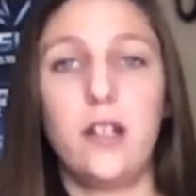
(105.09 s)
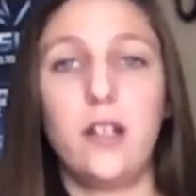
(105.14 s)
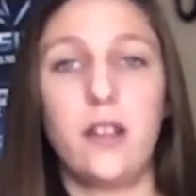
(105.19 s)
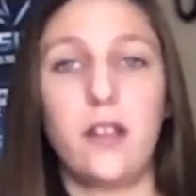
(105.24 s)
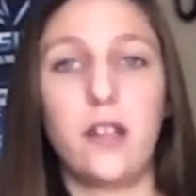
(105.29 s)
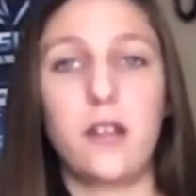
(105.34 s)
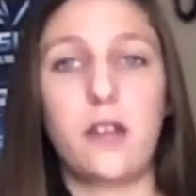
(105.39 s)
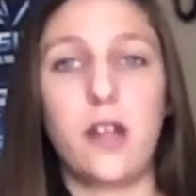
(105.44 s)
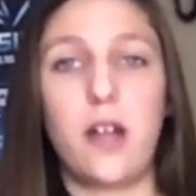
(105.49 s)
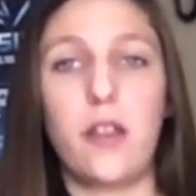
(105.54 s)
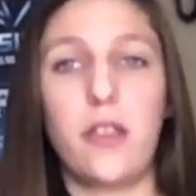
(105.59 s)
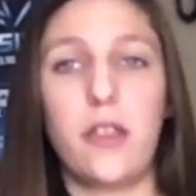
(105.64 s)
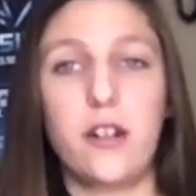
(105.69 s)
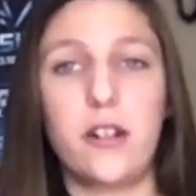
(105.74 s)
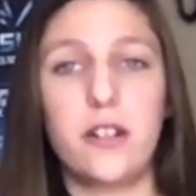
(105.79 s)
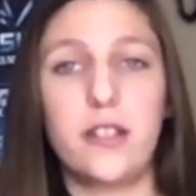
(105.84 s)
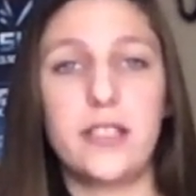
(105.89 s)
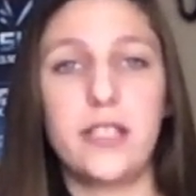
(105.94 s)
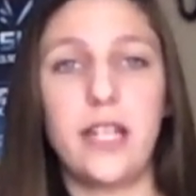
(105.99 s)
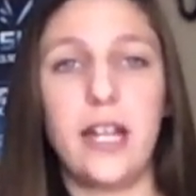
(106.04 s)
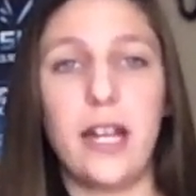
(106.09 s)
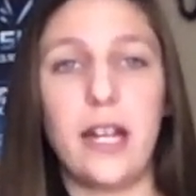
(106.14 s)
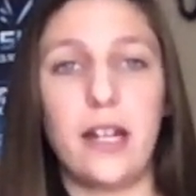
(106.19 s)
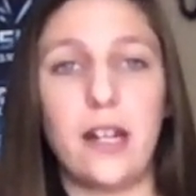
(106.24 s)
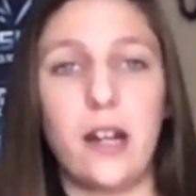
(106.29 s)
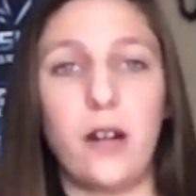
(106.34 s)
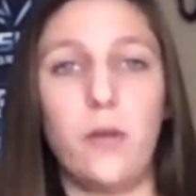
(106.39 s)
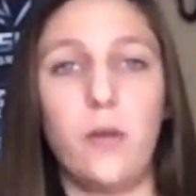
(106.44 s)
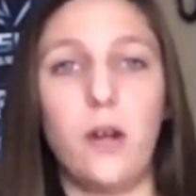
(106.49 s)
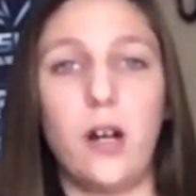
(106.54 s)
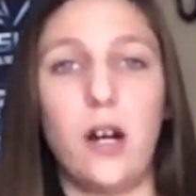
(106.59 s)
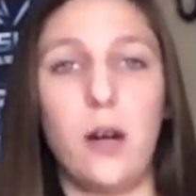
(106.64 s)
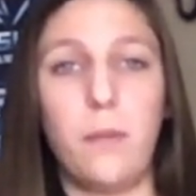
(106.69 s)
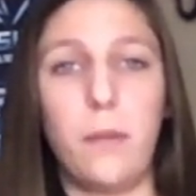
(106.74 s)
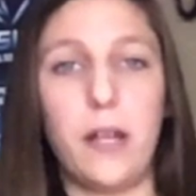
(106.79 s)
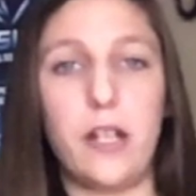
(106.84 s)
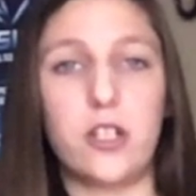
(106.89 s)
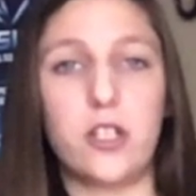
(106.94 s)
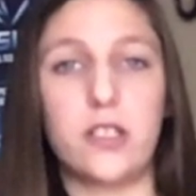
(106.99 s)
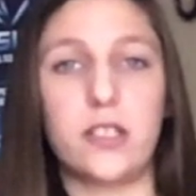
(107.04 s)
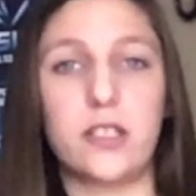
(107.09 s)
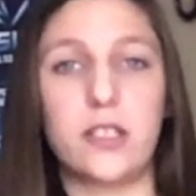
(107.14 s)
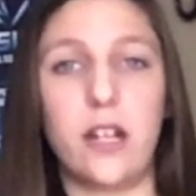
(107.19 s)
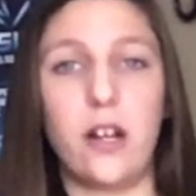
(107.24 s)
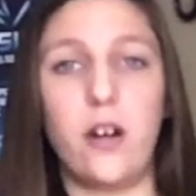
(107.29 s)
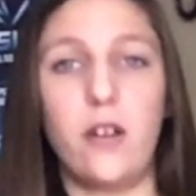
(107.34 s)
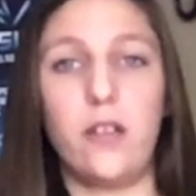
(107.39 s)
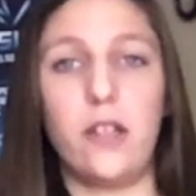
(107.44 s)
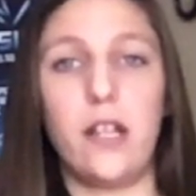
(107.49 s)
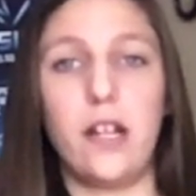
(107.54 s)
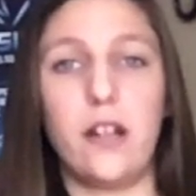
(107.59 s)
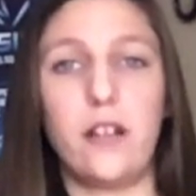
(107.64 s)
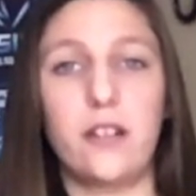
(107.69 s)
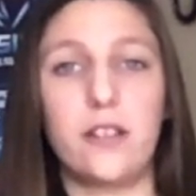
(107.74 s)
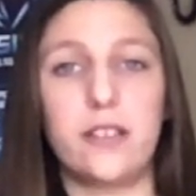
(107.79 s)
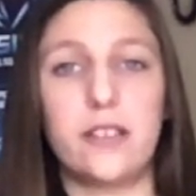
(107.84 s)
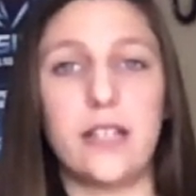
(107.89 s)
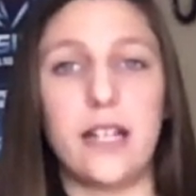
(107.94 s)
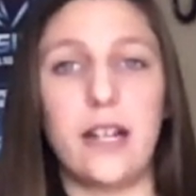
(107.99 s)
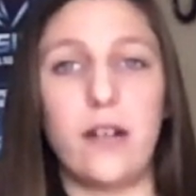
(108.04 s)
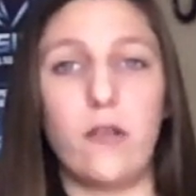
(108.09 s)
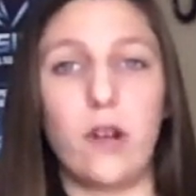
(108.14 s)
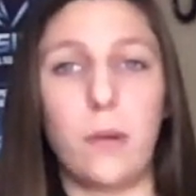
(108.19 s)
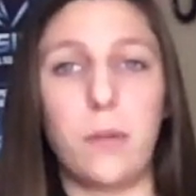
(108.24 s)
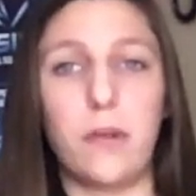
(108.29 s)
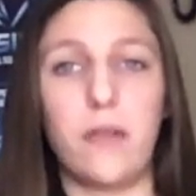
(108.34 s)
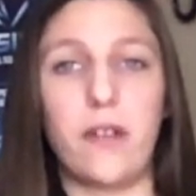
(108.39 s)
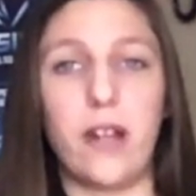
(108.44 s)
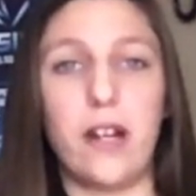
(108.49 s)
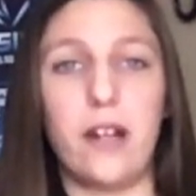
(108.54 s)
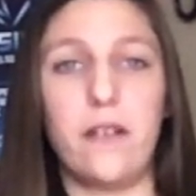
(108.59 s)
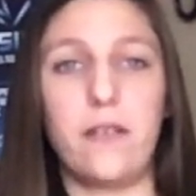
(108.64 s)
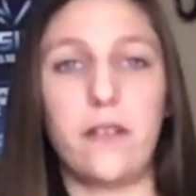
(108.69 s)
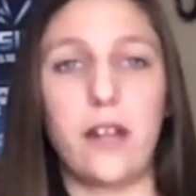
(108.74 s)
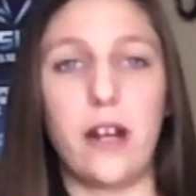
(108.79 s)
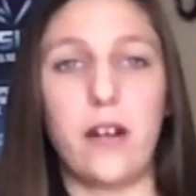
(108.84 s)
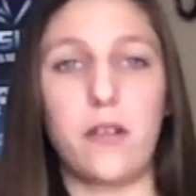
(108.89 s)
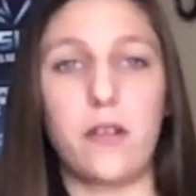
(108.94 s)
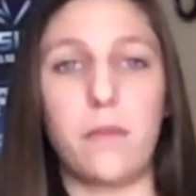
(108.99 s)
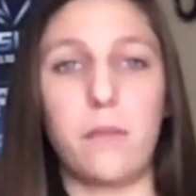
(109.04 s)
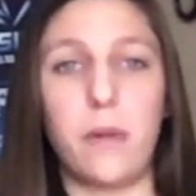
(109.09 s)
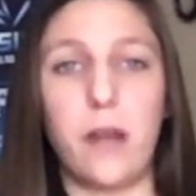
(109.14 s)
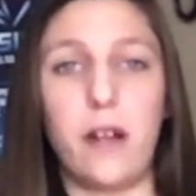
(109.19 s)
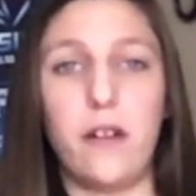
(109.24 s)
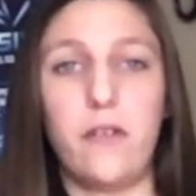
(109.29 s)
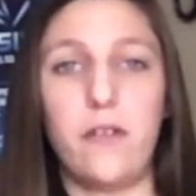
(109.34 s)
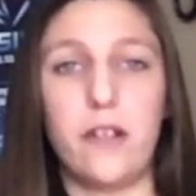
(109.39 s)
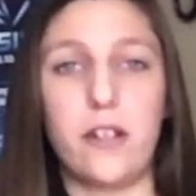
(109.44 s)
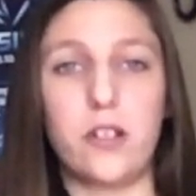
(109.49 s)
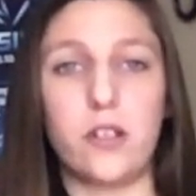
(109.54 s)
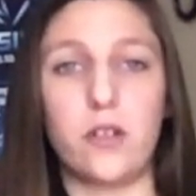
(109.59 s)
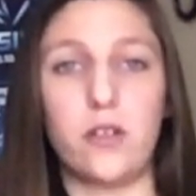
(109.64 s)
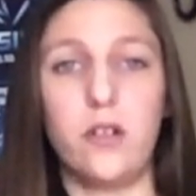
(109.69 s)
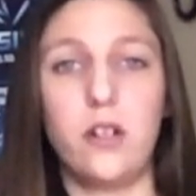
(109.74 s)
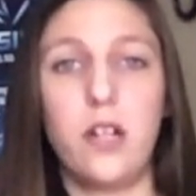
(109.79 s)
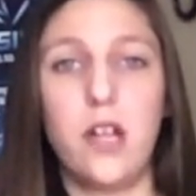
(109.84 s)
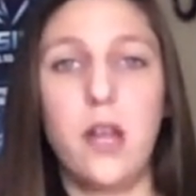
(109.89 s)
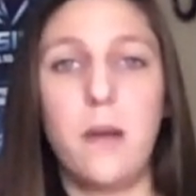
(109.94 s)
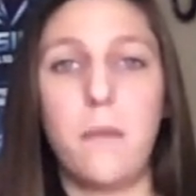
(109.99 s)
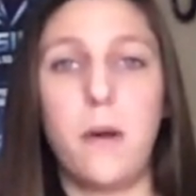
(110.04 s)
This health literacy handout will help patients not only understand why preventative care is beneficial,